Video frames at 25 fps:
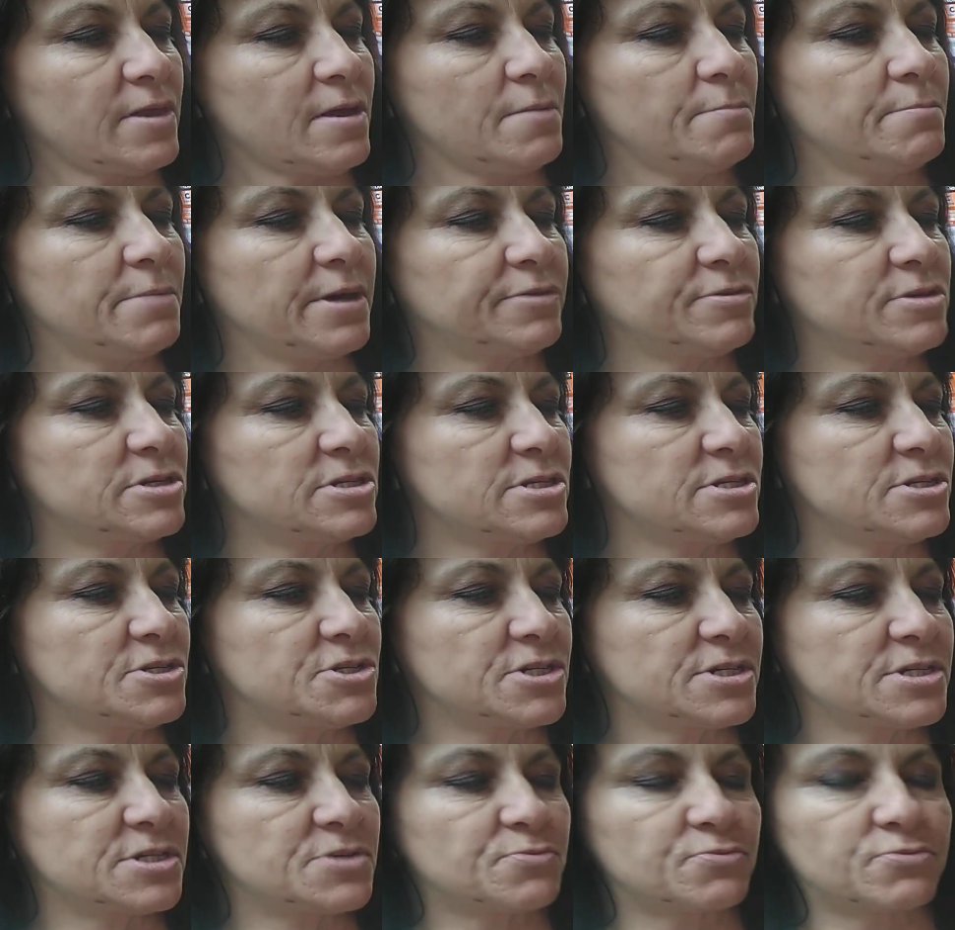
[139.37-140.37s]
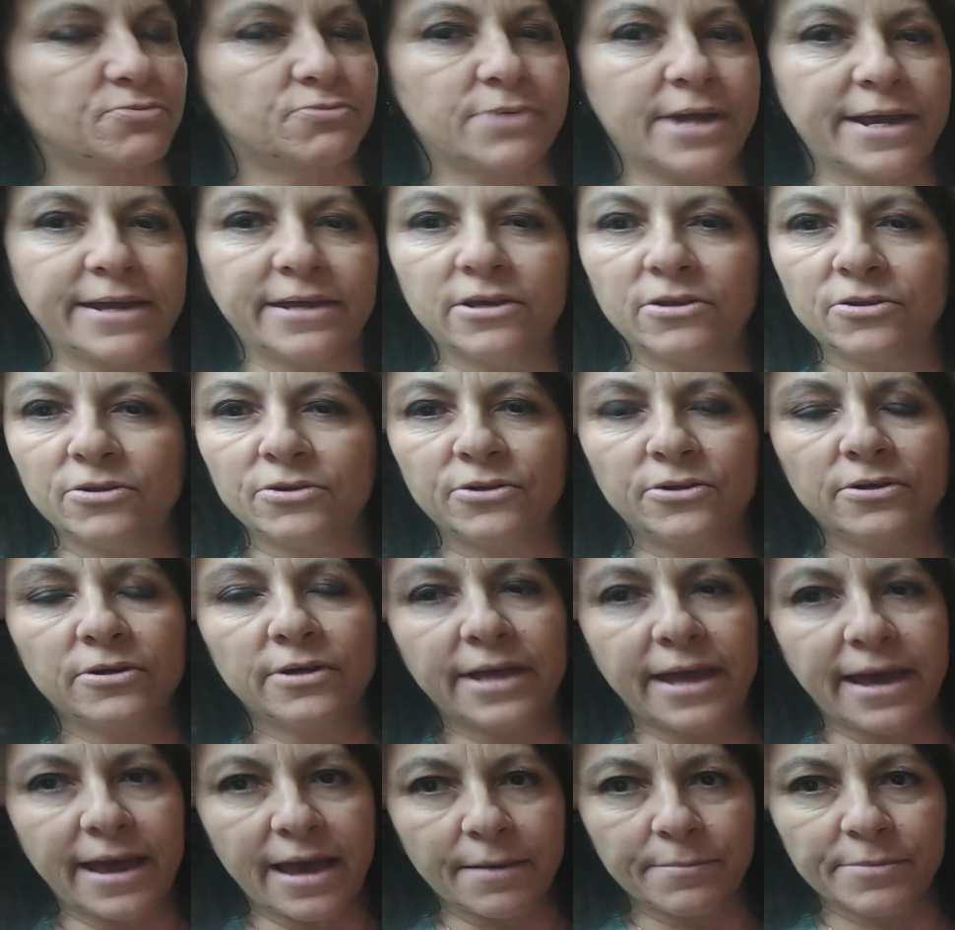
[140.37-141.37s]
But this is just regular
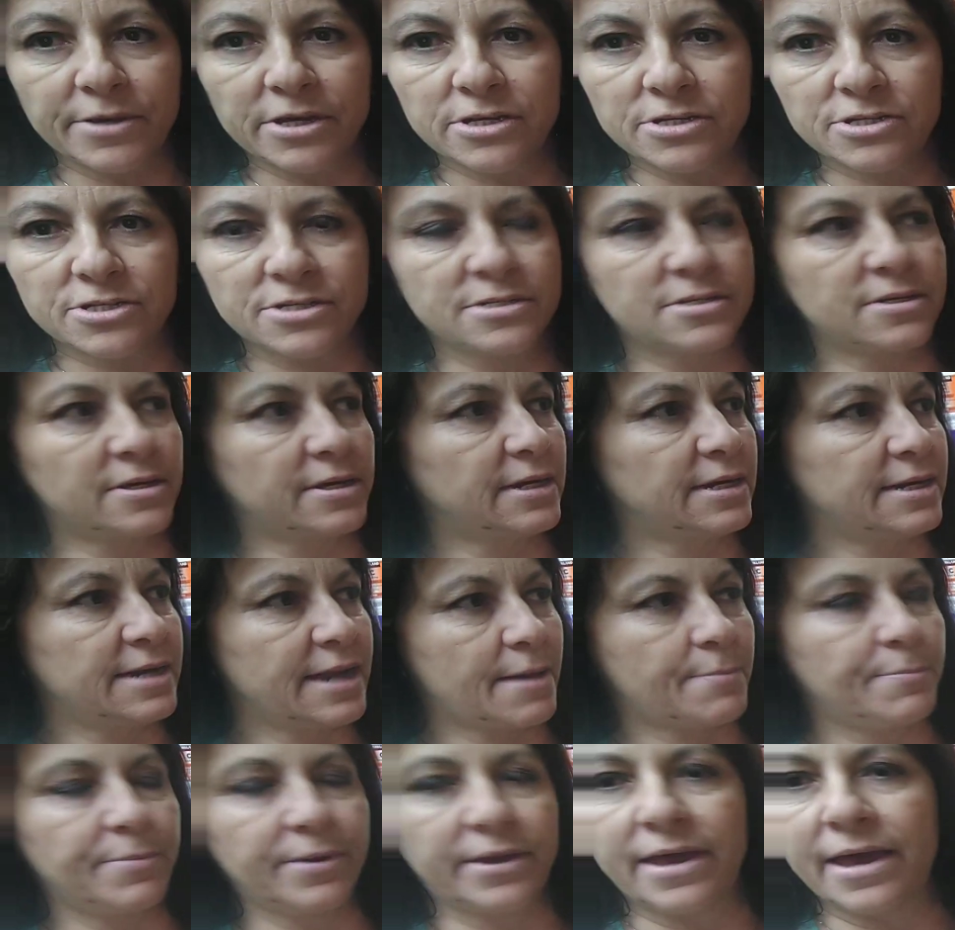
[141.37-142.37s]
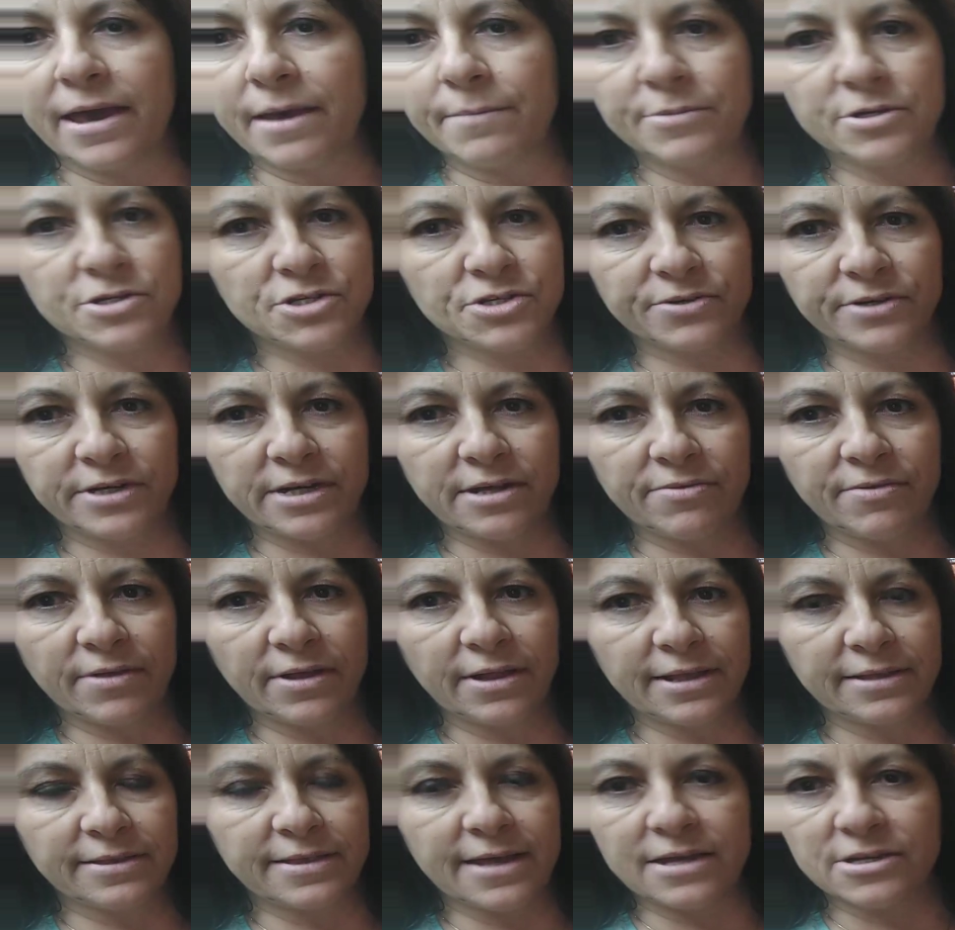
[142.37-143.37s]
cabbage. It's not a Napa cabbage or anything
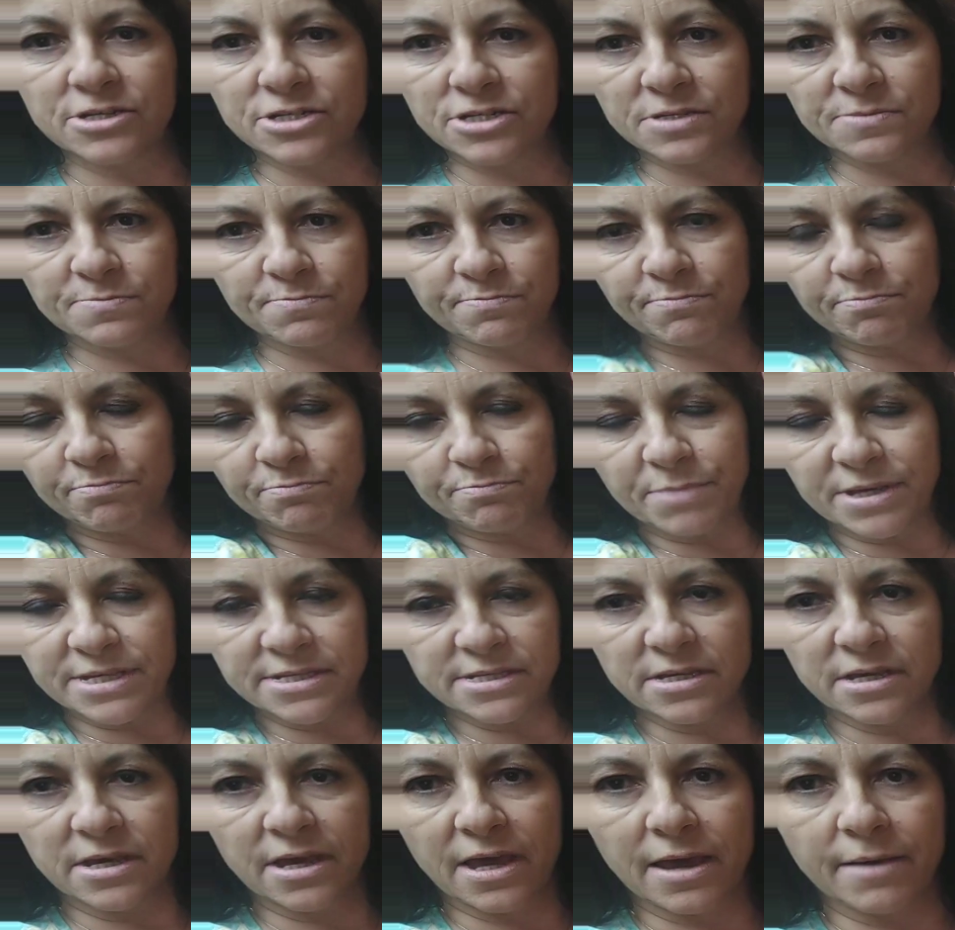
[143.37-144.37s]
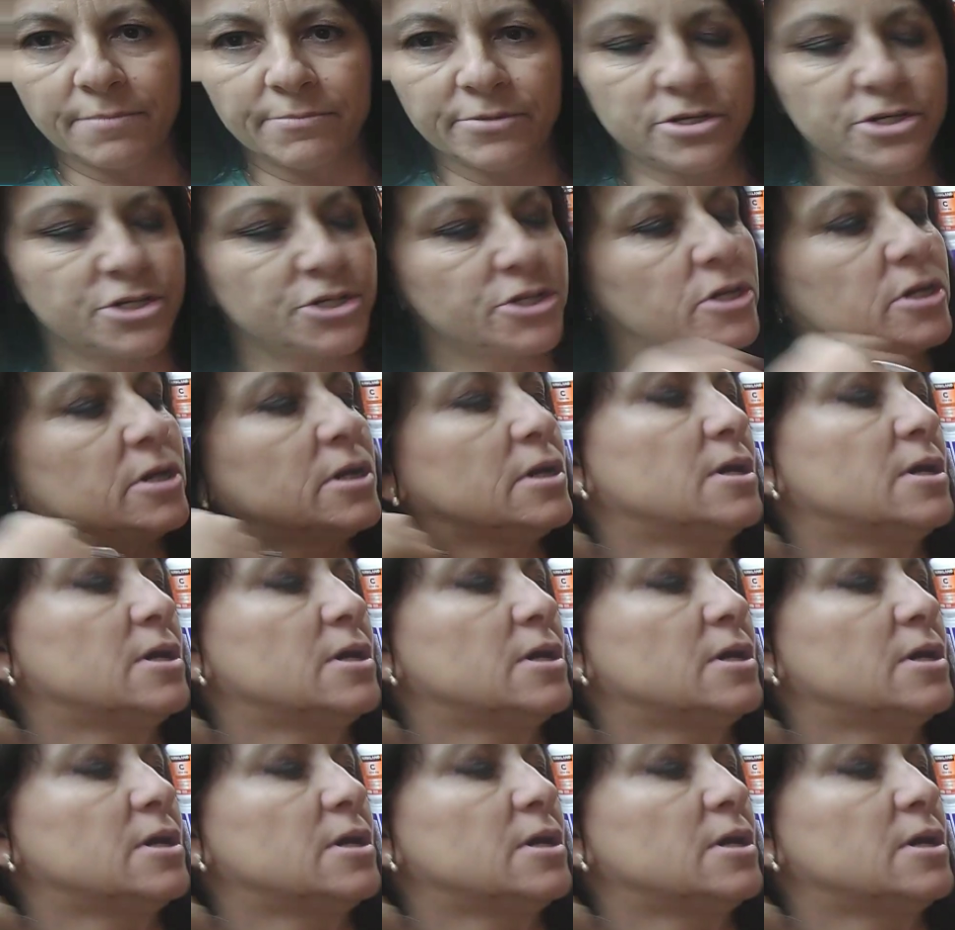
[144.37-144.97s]
like that. It's just basic cabbage.